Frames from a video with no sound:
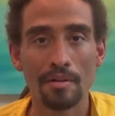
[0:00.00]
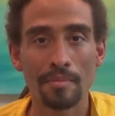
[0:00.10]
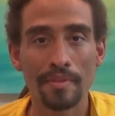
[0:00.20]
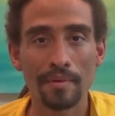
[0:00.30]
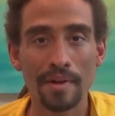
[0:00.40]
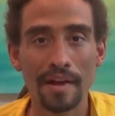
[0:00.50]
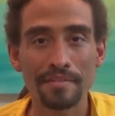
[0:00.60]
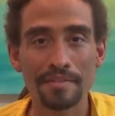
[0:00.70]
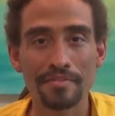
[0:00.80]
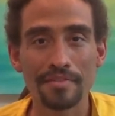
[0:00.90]
But then we have
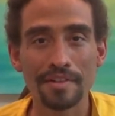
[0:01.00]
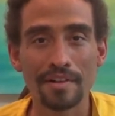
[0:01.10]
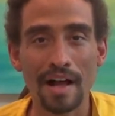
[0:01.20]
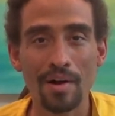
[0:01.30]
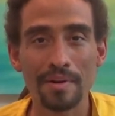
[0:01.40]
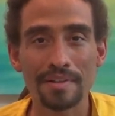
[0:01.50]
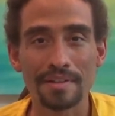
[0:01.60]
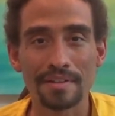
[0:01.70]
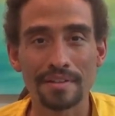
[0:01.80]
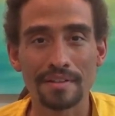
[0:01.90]
to feel, how is
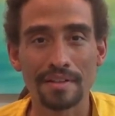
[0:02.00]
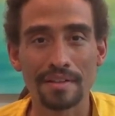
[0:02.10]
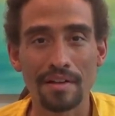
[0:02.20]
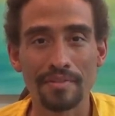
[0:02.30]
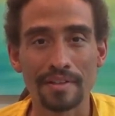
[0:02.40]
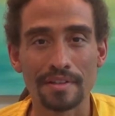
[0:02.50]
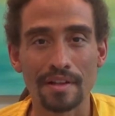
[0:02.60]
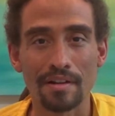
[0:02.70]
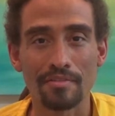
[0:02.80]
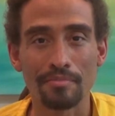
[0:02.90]
it that love
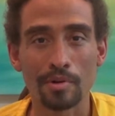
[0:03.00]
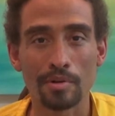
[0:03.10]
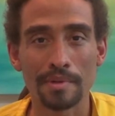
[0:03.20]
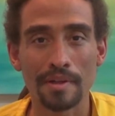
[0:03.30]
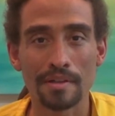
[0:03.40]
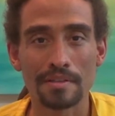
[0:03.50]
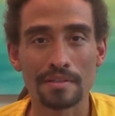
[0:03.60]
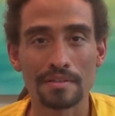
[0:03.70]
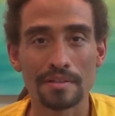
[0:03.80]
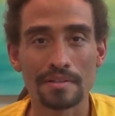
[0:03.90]
itself permeates
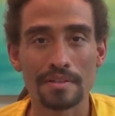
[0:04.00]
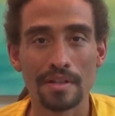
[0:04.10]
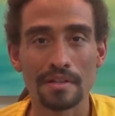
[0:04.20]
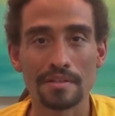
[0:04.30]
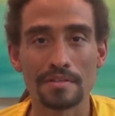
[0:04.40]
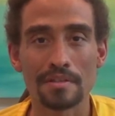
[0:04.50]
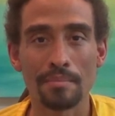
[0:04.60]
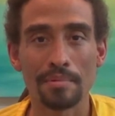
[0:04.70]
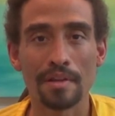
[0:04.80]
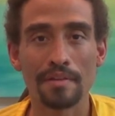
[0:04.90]
and sustains,
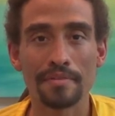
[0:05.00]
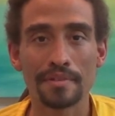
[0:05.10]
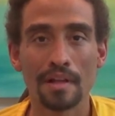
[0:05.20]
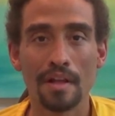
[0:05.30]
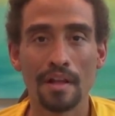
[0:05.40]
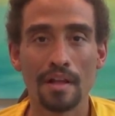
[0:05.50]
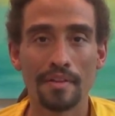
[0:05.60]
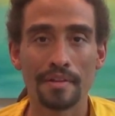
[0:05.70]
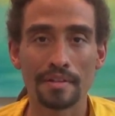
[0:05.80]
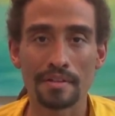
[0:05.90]
uplifts
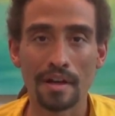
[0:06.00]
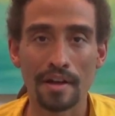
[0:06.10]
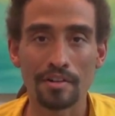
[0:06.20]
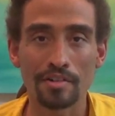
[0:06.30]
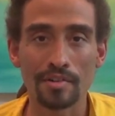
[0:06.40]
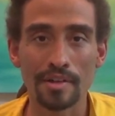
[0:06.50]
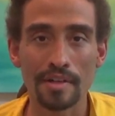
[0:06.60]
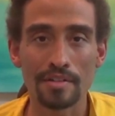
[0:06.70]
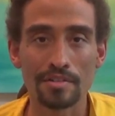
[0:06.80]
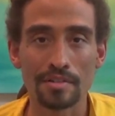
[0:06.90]
this entire
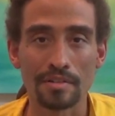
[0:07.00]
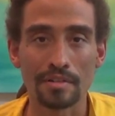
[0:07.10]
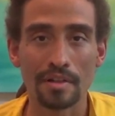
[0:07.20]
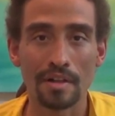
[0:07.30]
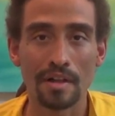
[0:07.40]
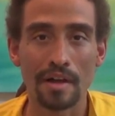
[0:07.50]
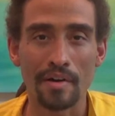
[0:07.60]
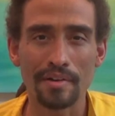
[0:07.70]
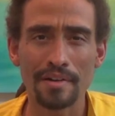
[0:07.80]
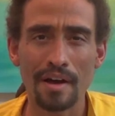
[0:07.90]
creation? How
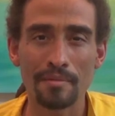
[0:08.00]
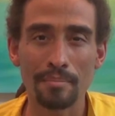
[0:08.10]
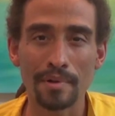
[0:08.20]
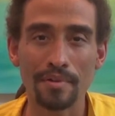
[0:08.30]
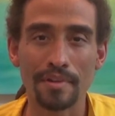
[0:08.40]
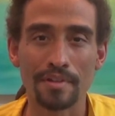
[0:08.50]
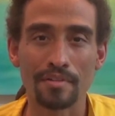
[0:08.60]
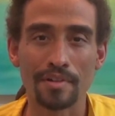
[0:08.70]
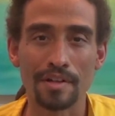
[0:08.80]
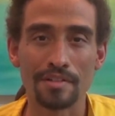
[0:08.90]
did God build this
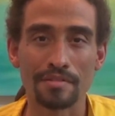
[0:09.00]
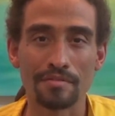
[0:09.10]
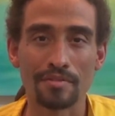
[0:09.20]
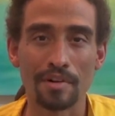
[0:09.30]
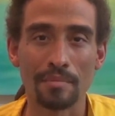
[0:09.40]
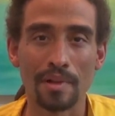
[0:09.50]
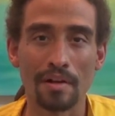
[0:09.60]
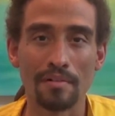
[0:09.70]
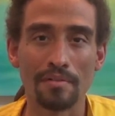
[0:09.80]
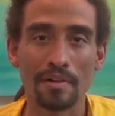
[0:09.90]
creation from
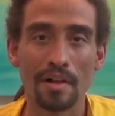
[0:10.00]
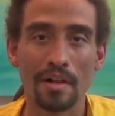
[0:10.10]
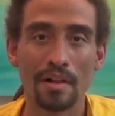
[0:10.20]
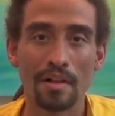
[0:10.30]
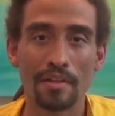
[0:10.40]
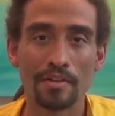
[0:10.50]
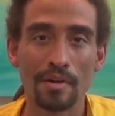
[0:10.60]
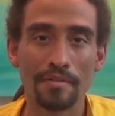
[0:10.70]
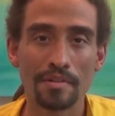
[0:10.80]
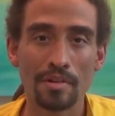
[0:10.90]
love? That you
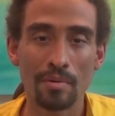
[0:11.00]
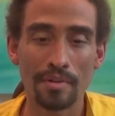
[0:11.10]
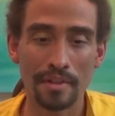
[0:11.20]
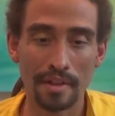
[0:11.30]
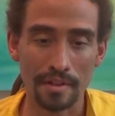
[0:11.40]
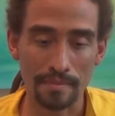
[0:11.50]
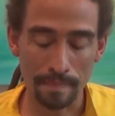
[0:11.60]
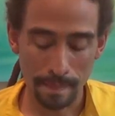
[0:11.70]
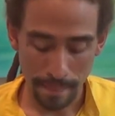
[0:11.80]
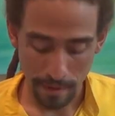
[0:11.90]
have to go within.
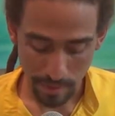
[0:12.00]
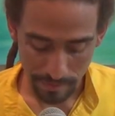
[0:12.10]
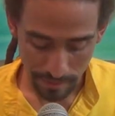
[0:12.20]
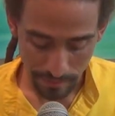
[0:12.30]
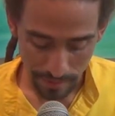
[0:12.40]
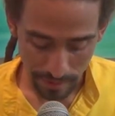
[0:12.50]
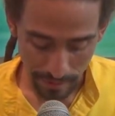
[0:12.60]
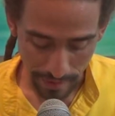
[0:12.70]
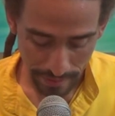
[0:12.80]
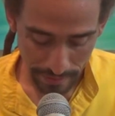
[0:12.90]
You have to feel
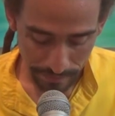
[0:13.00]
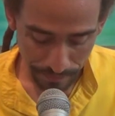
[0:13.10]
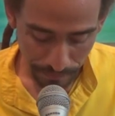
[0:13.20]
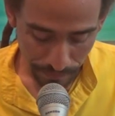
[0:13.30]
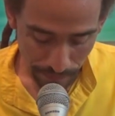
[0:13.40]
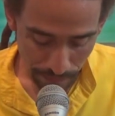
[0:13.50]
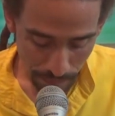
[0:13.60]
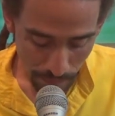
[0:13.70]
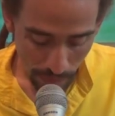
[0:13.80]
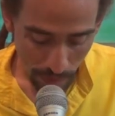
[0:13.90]
that
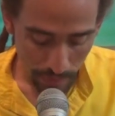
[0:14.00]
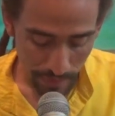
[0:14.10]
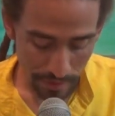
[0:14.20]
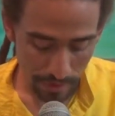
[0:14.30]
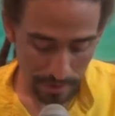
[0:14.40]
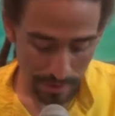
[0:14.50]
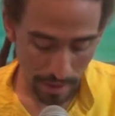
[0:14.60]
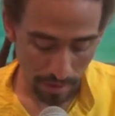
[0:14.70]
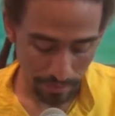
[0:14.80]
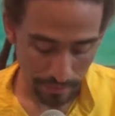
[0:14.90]
within
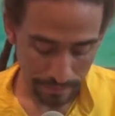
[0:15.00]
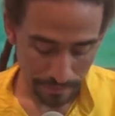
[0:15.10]
yourself.